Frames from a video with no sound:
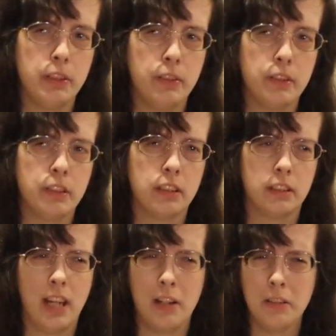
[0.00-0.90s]
or
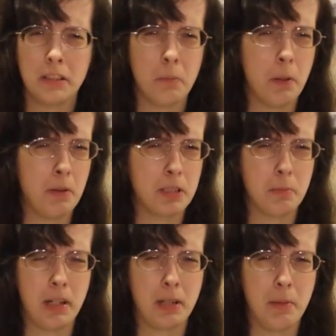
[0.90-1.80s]
I heard somewhere where she might